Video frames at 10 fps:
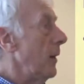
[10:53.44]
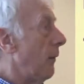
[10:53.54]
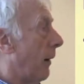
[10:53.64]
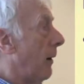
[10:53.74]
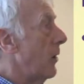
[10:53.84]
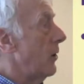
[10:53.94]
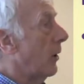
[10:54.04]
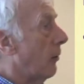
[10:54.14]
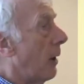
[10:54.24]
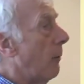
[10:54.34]
the variation in
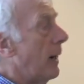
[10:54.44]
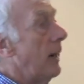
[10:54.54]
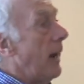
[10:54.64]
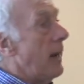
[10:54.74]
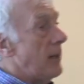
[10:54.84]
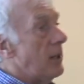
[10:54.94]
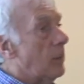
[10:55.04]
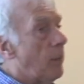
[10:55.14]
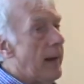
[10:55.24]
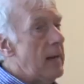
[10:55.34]
crime rate is
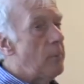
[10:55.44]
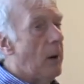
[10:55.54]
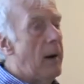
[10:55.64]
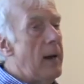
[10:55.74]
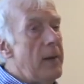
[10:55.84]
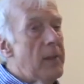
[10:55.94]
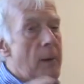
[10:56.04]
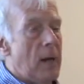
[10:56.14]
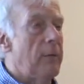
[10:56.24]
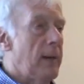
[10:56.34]
explained by the
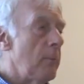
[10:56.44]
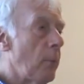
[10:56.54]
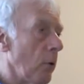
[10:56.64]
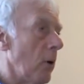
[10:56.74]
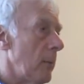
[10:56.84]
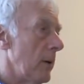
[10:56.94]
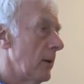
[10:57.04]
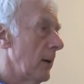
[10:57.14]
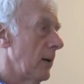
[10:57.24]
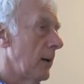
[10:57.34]
amount of
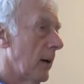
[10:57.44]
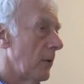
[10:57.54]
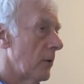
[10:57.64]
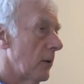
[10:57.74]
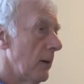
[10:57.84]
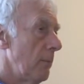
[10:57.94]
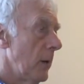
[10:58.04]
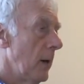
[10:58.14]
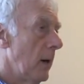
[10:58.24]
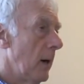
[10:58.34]
unemployment in the country?
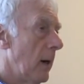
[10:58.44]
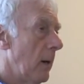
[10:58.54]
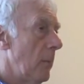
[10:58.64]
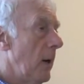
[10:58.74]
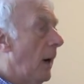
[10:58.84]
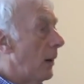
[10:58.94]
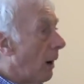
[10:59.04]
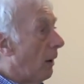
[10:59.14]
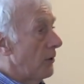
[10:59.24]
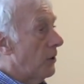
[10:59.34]
Um, and
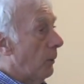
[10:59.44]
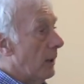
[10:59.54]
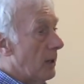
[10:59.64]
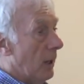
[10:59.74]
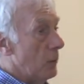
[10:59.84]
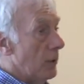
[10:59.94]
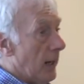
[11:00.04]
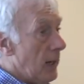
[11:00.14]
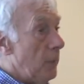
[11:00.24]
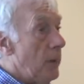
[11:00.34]
R squared tells you that in,